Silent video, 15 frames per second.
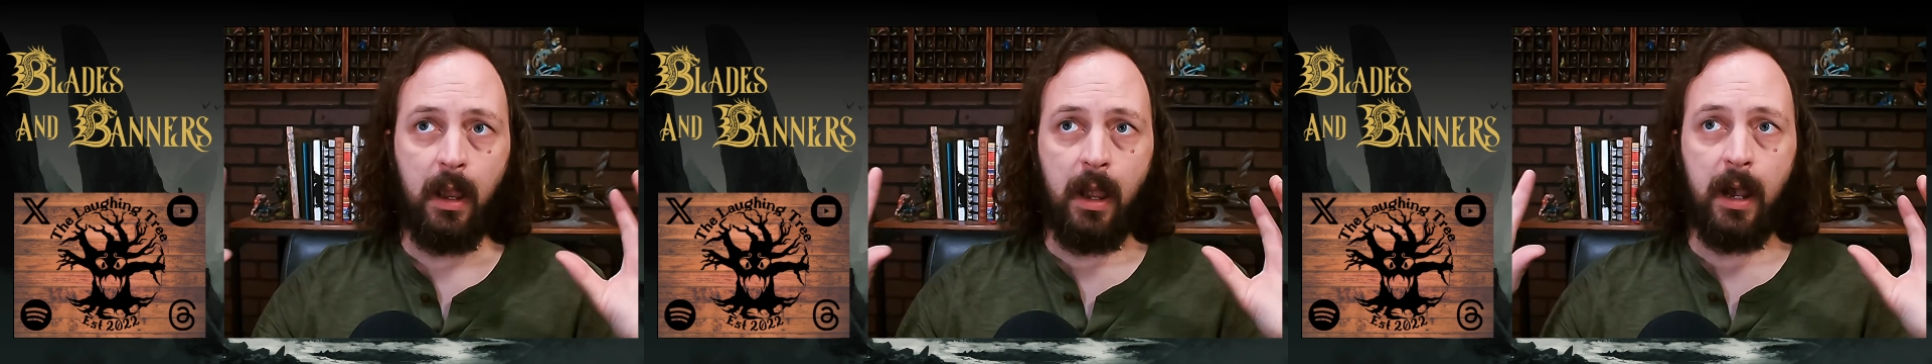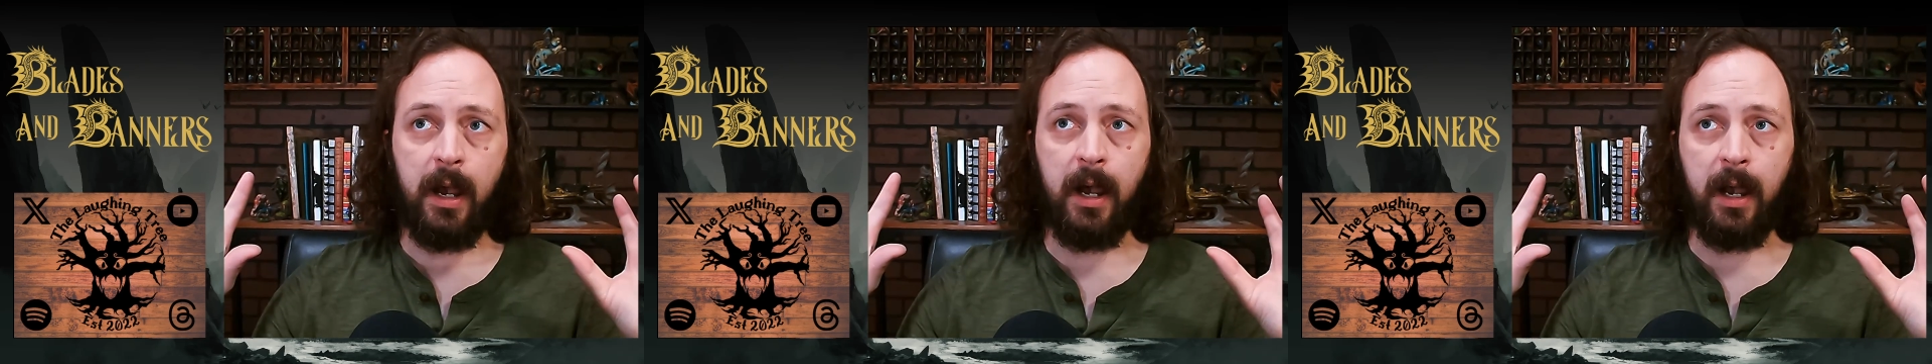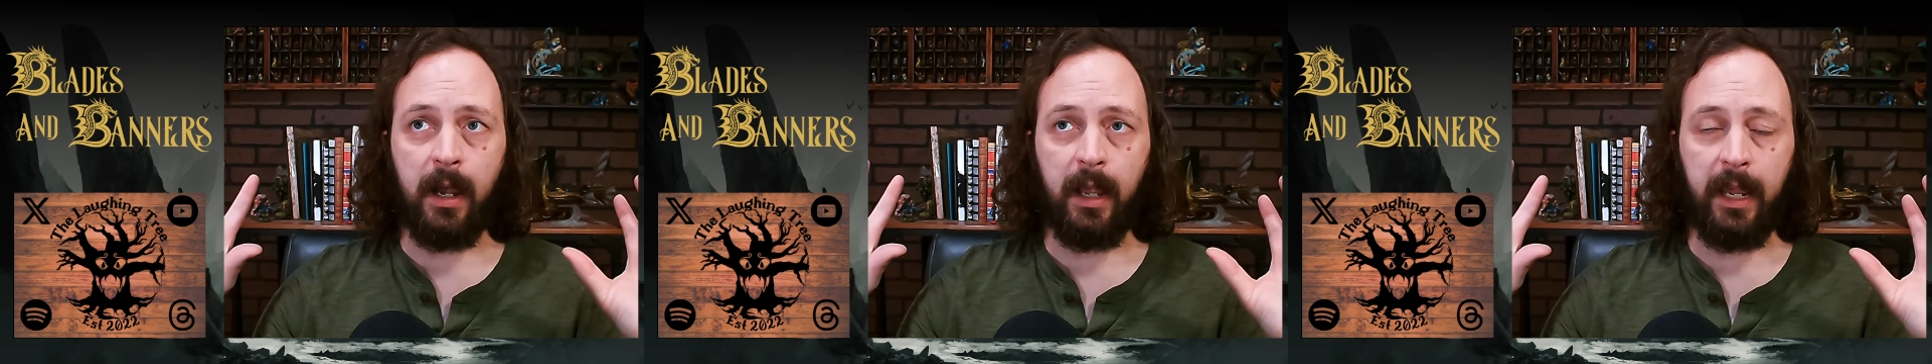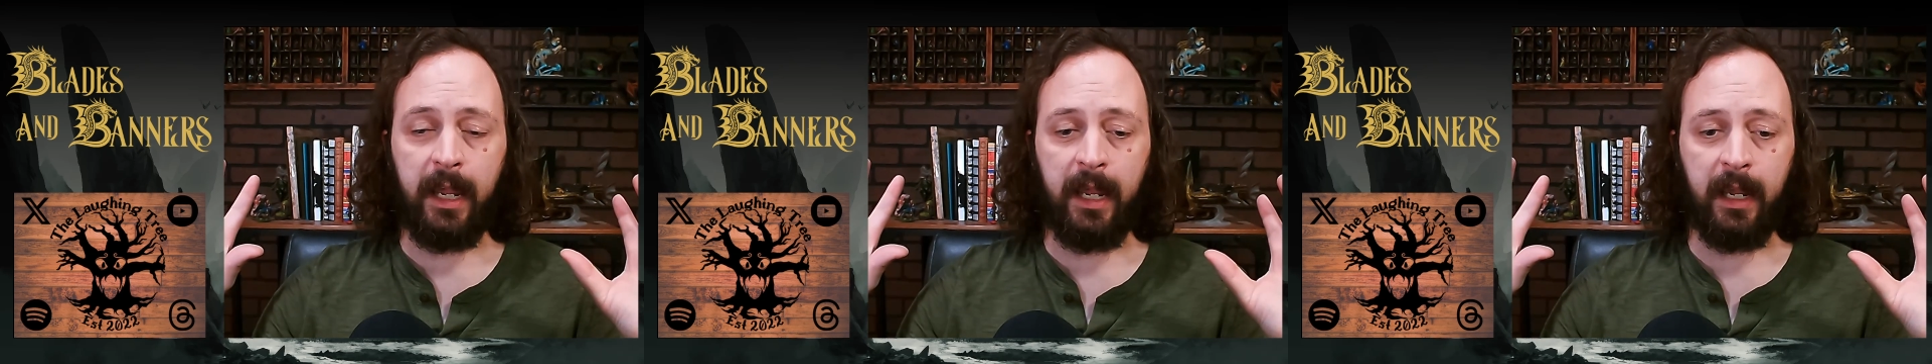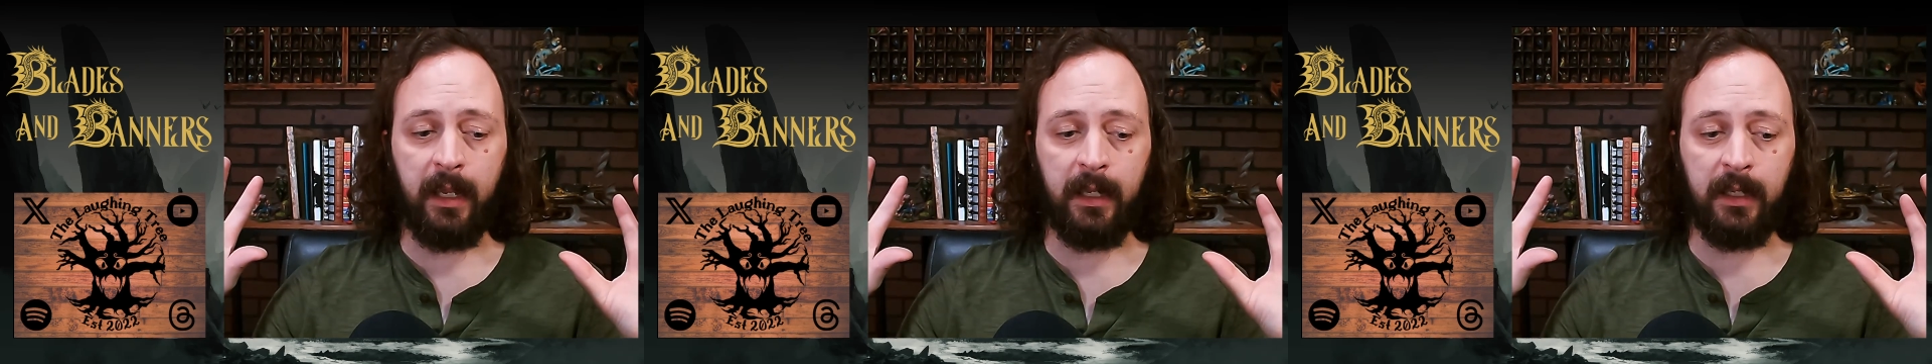
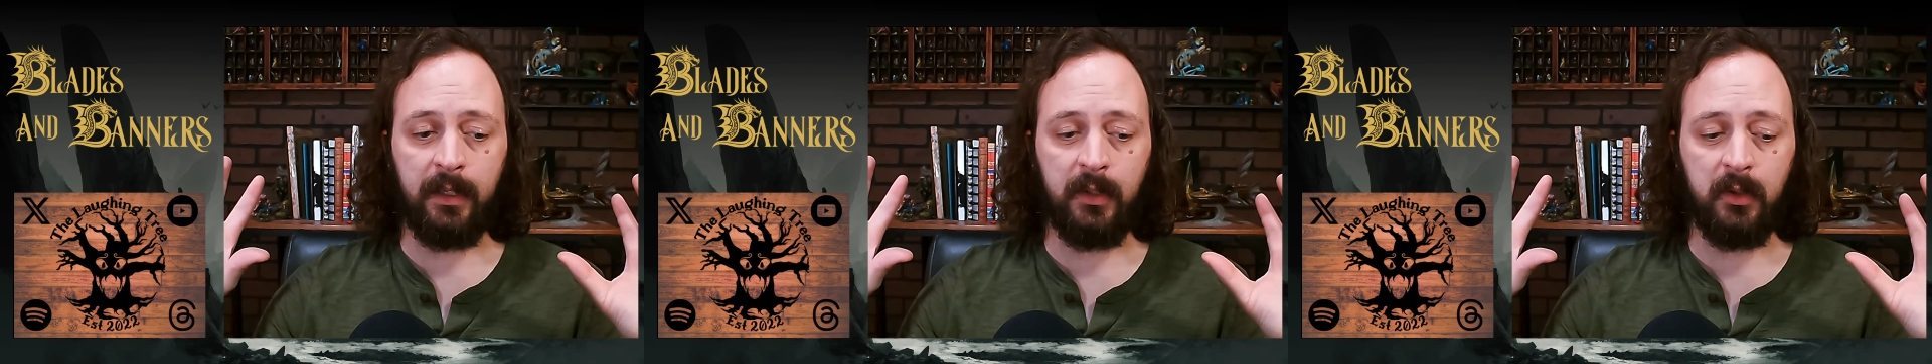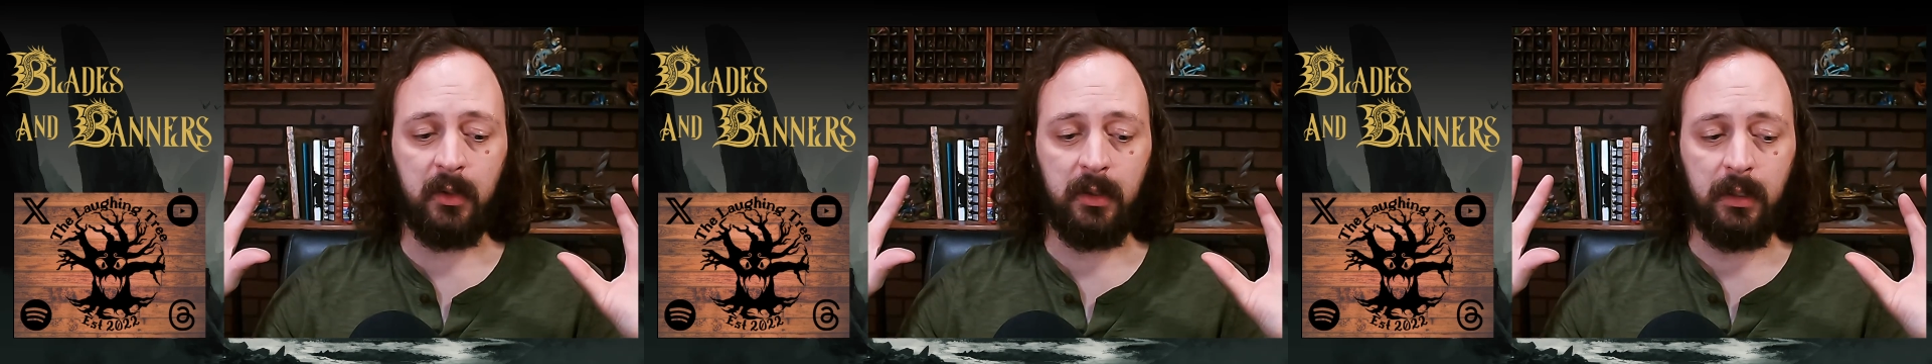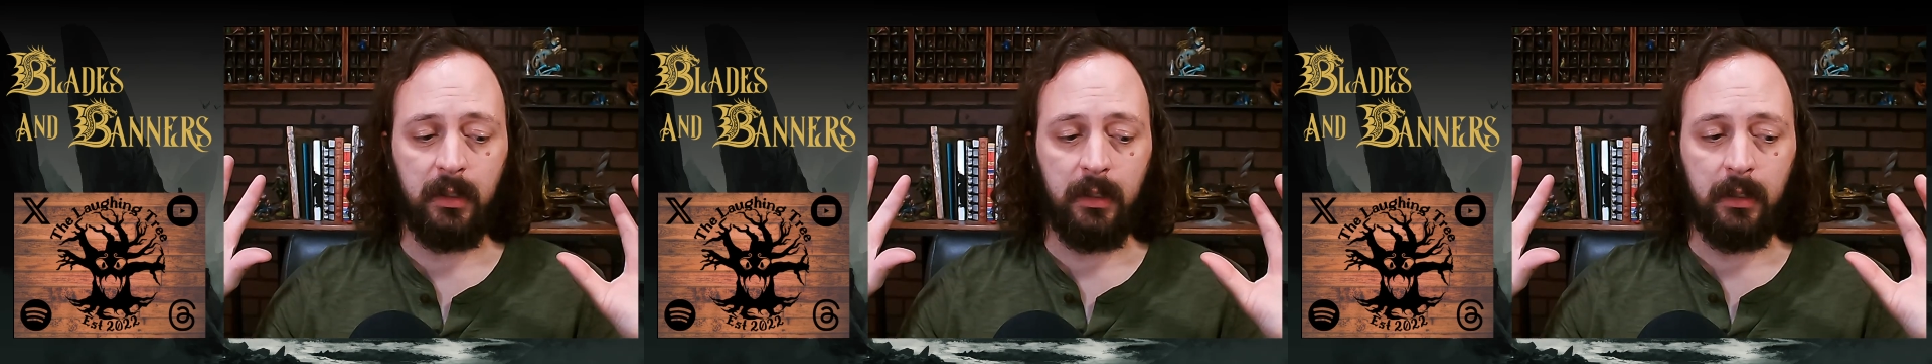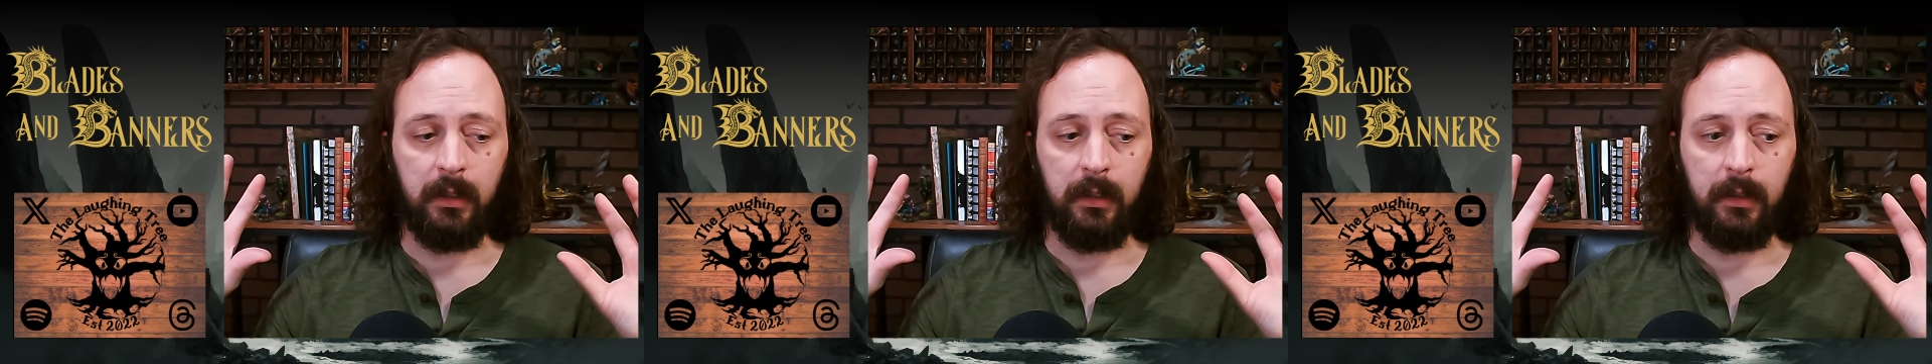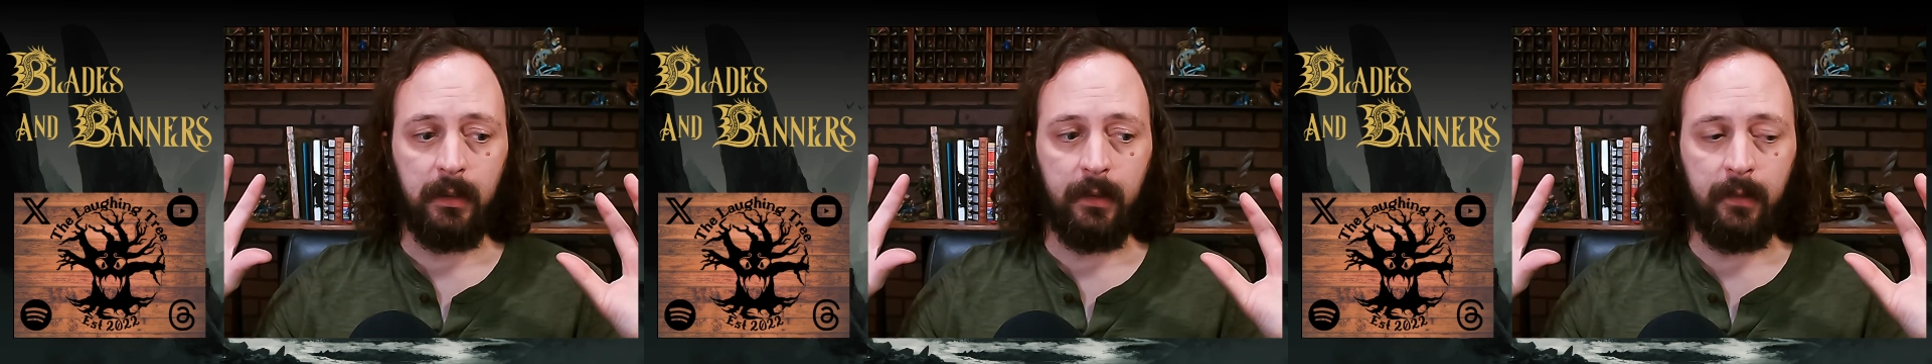And
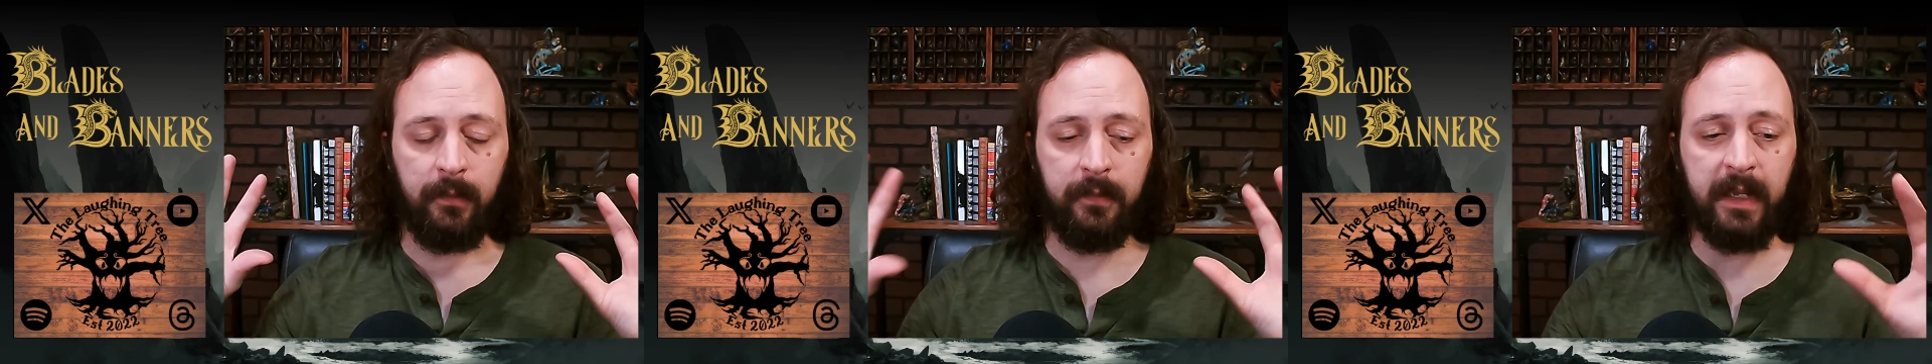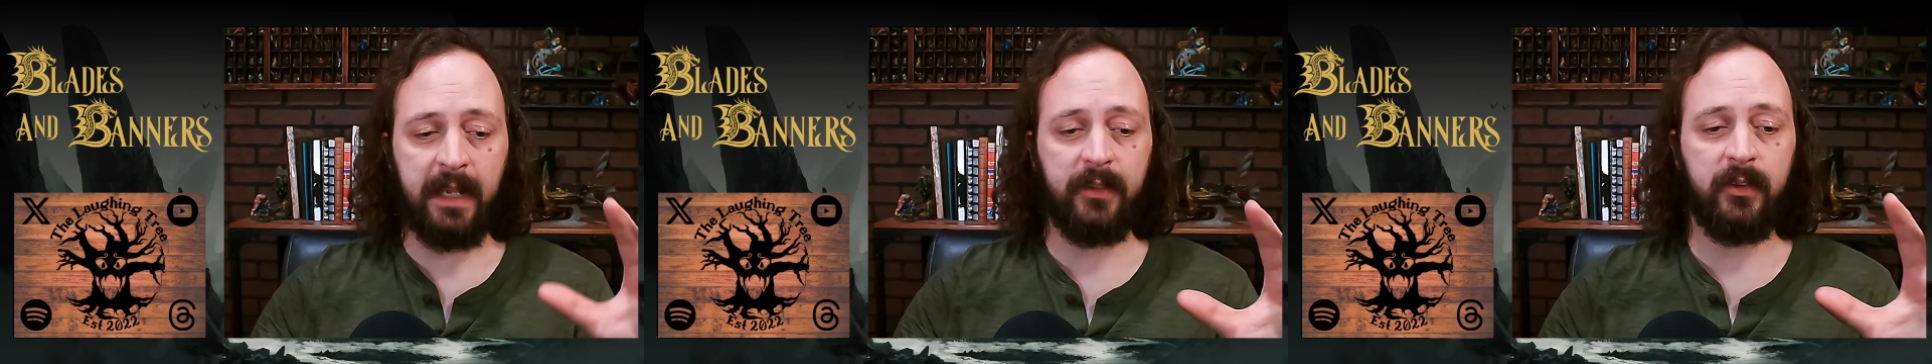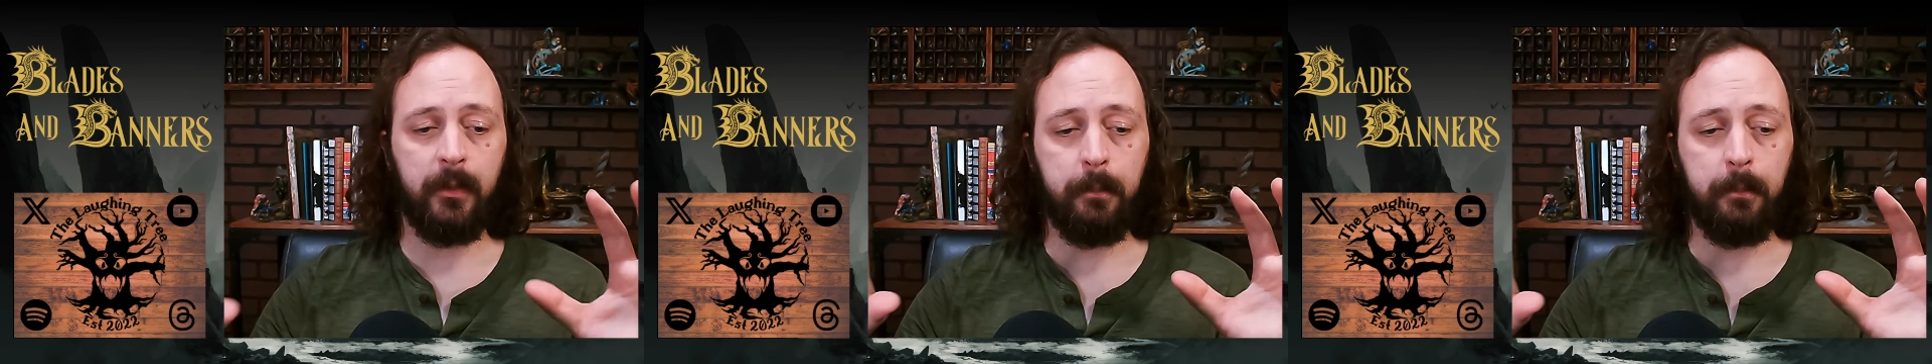that's